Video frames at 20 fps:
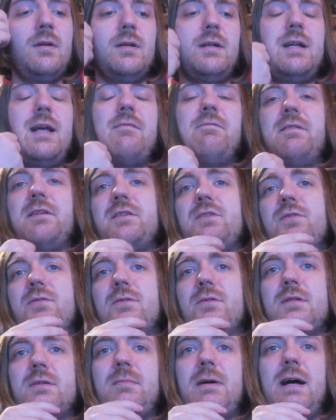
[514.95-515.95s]
And Evelyn
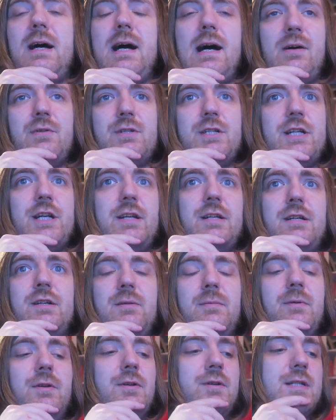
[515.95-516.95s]
talks about how she ended
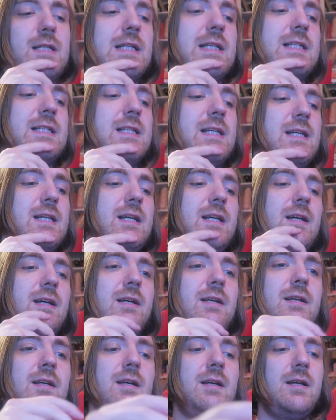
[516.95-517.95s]
up losing
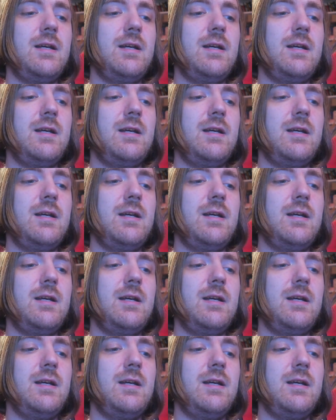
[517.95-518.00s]
Celia.